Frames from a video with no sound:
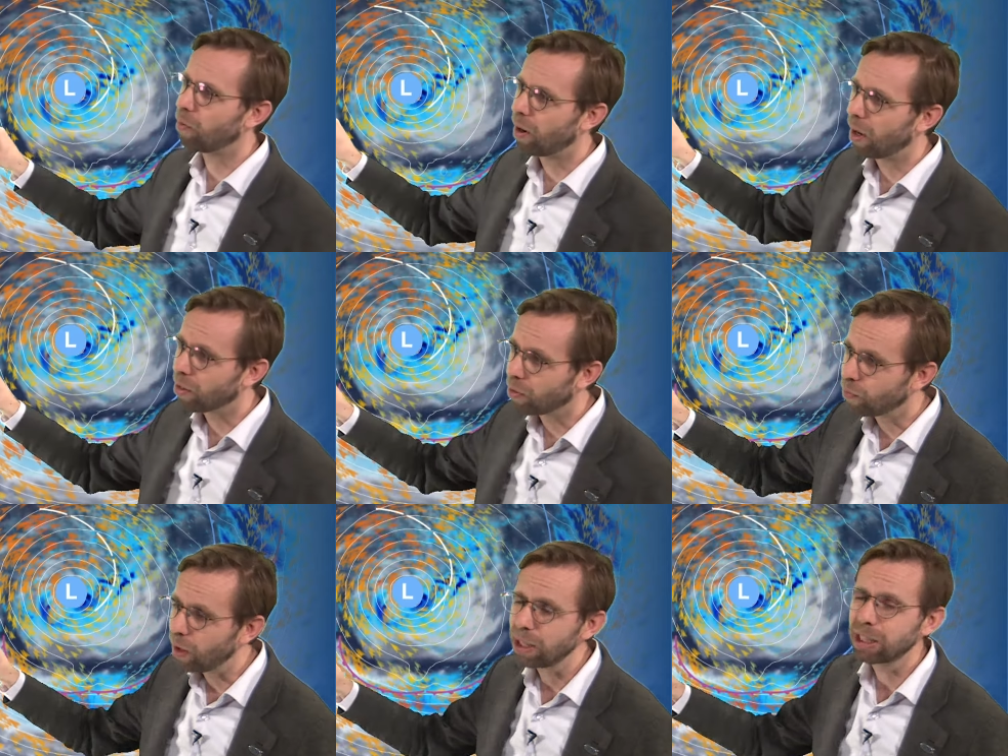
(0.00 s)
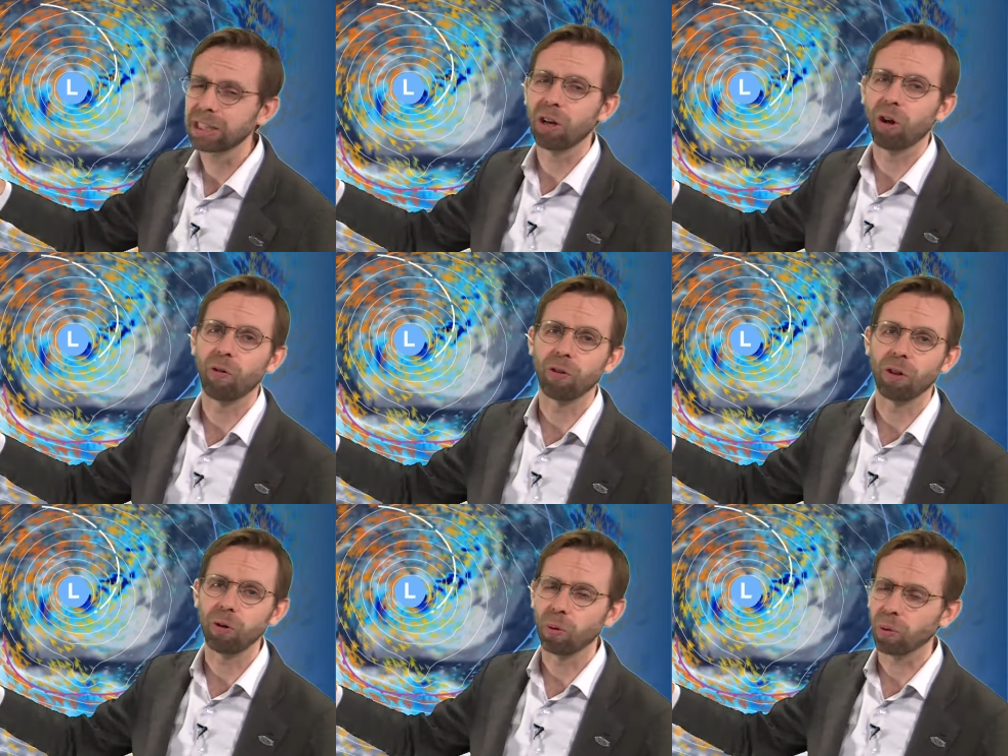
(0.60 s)
around the rest
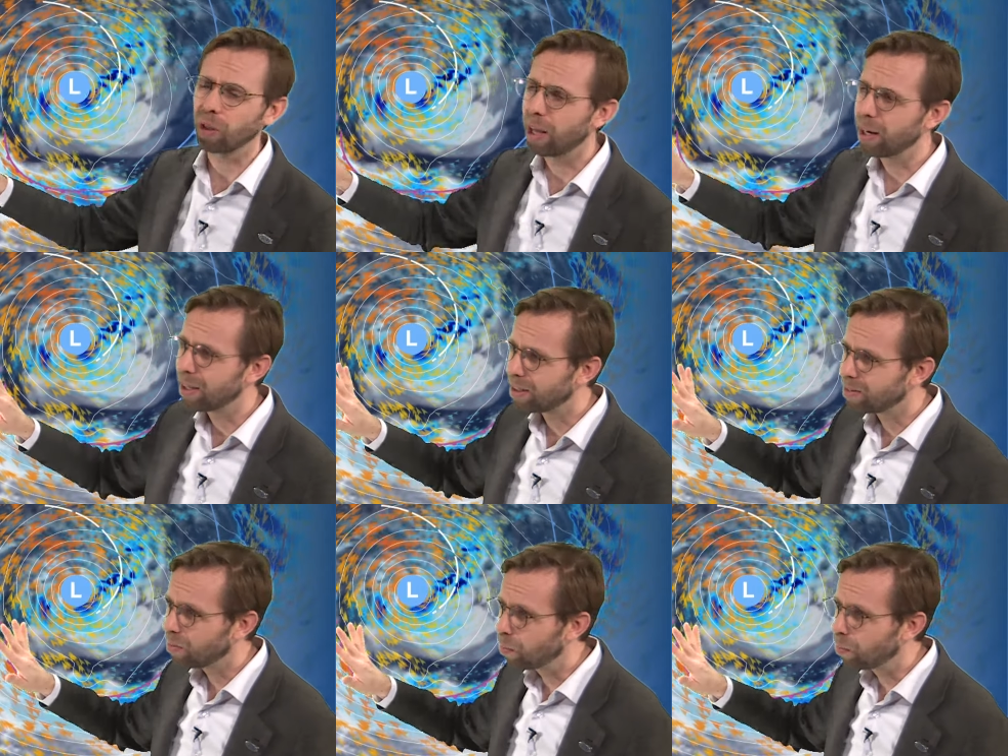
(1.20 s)
of the North Island.